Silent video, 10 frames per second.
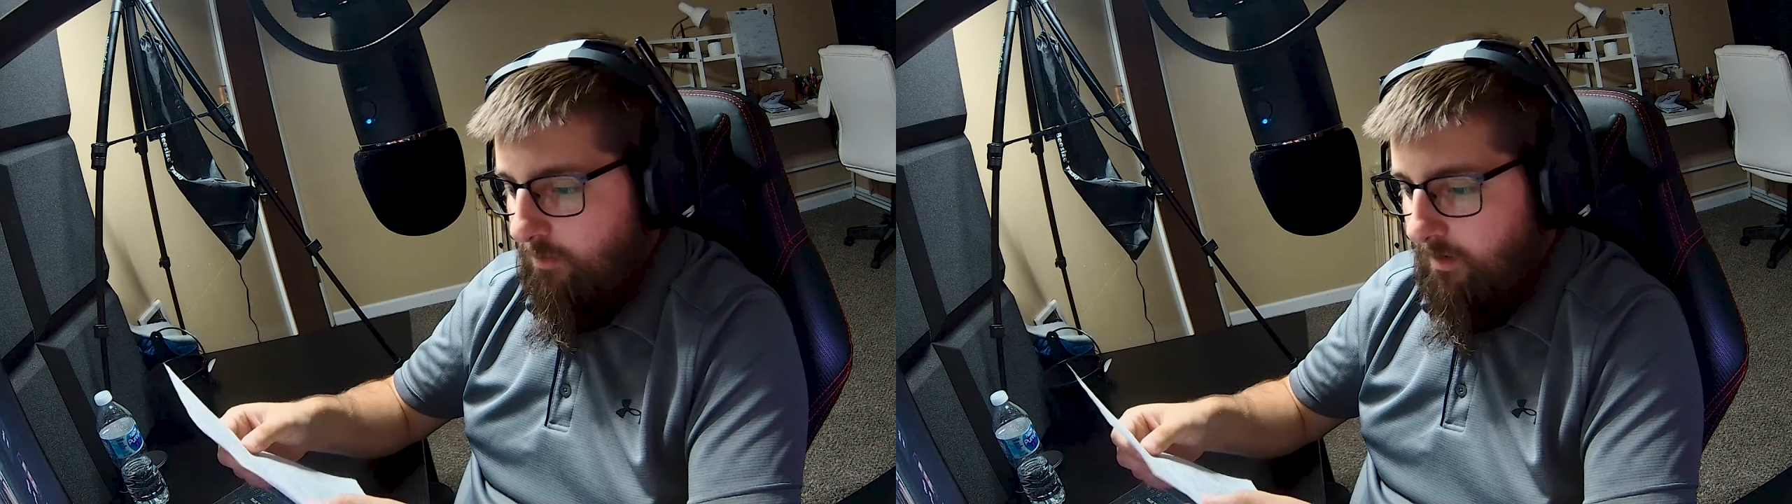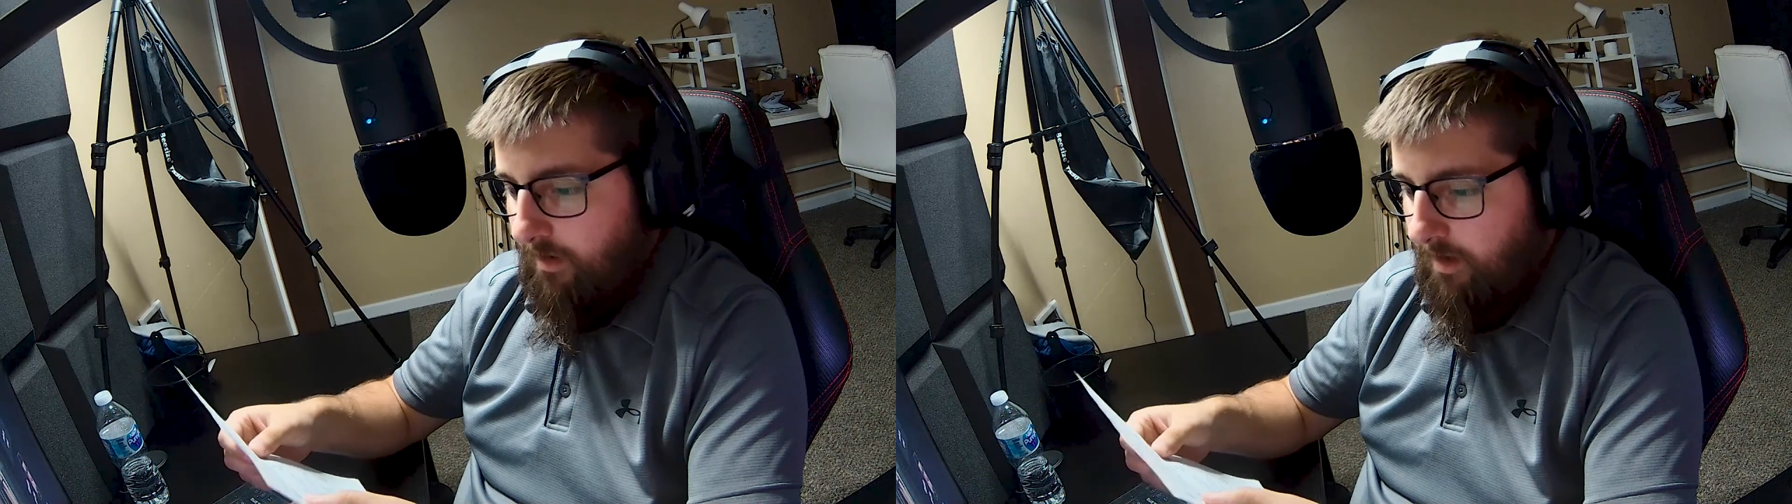
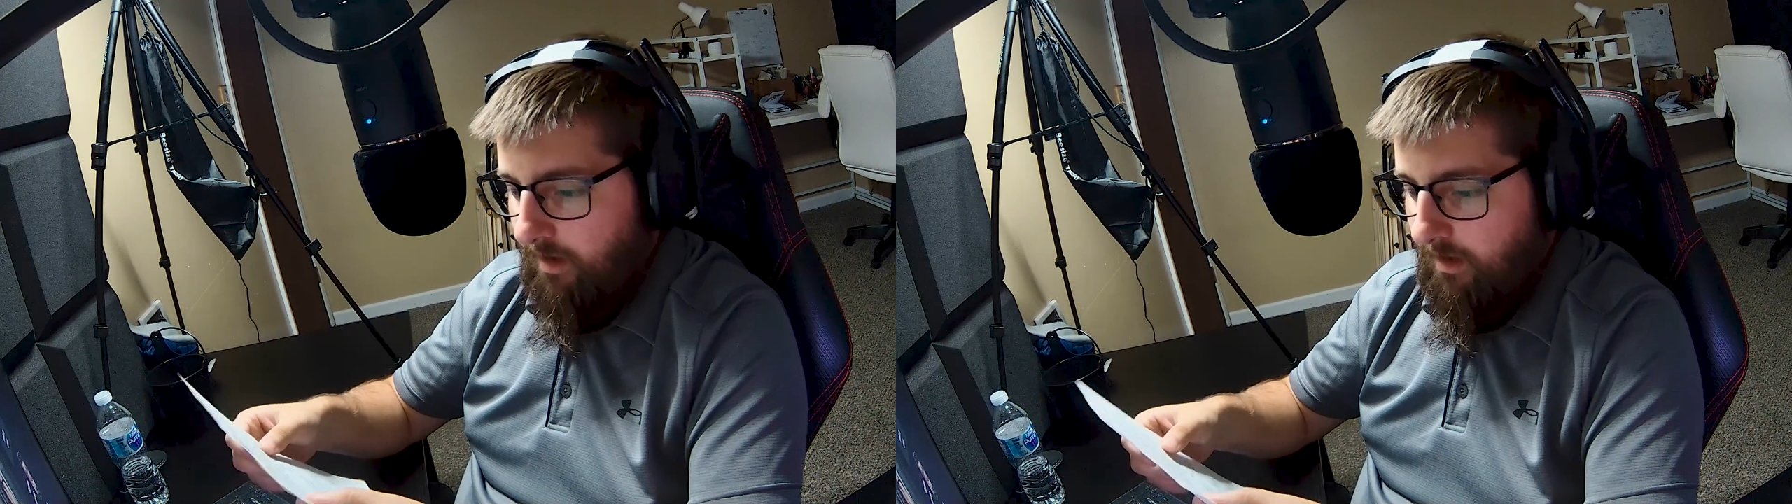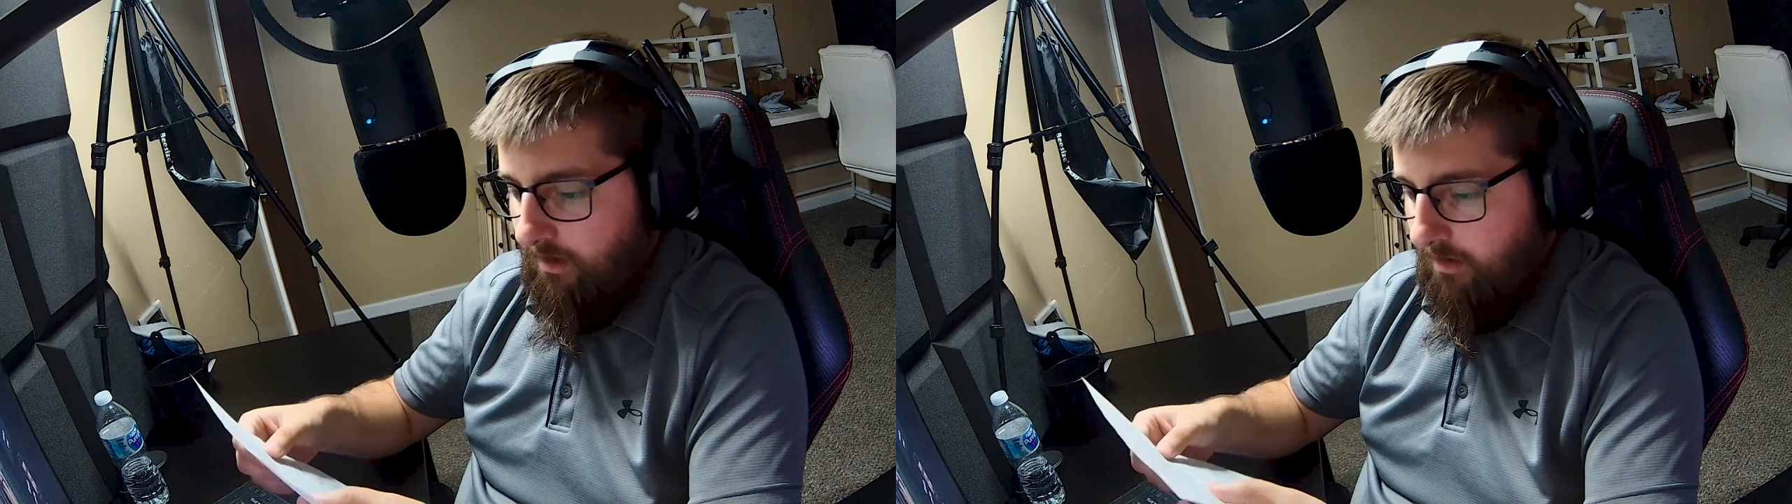we're going to
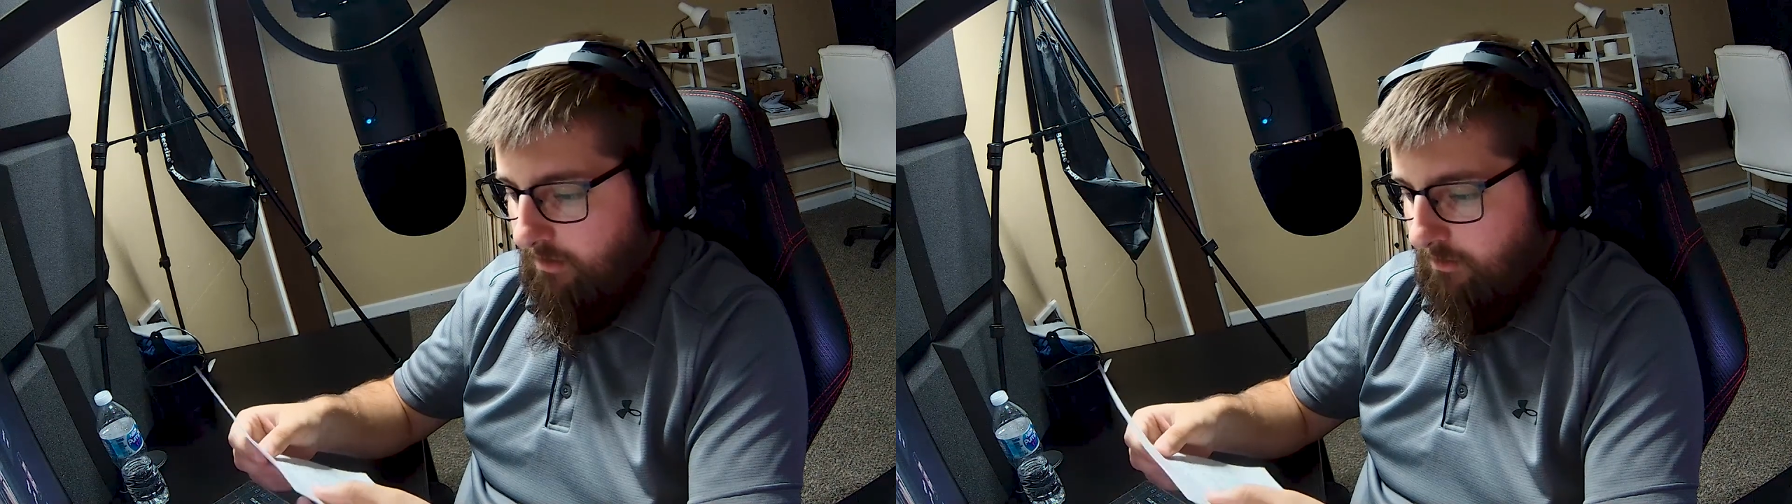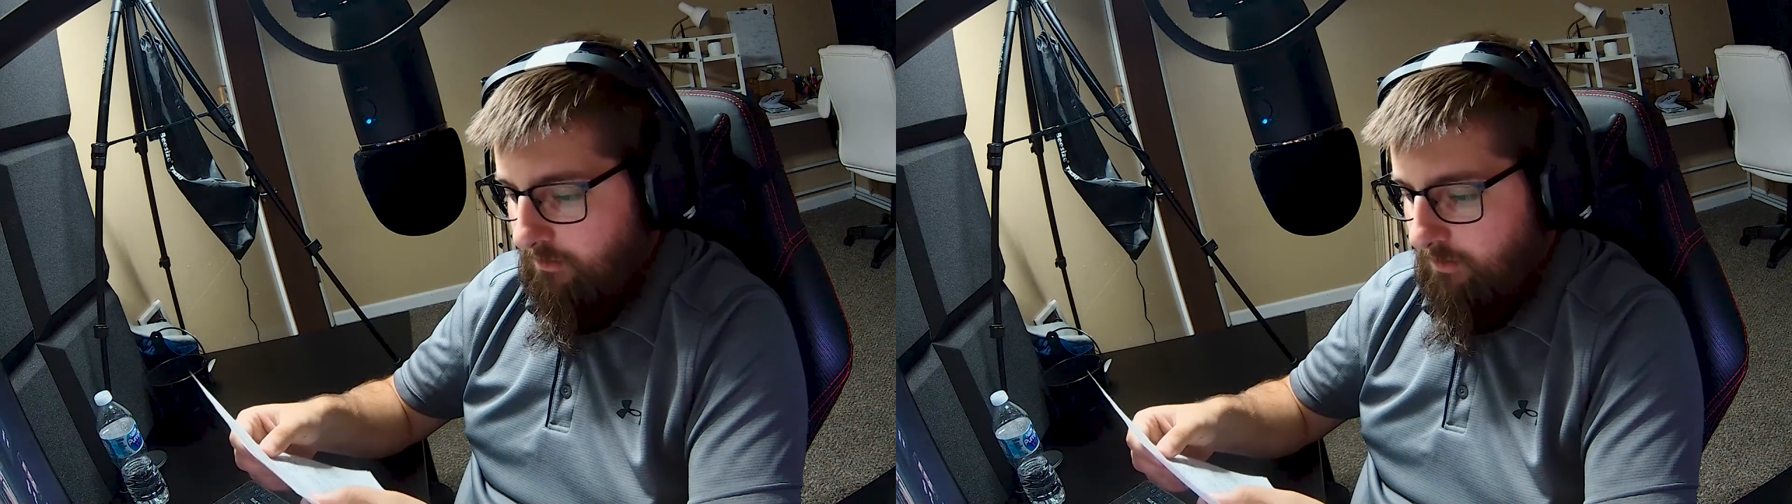
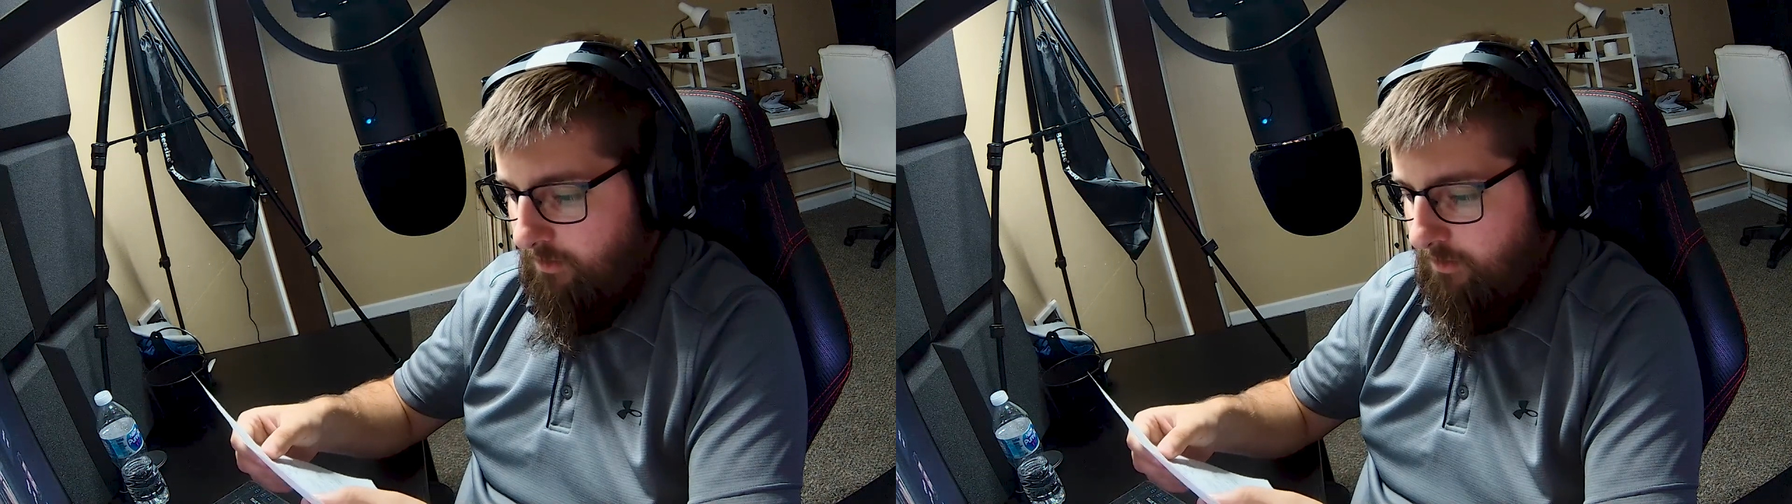have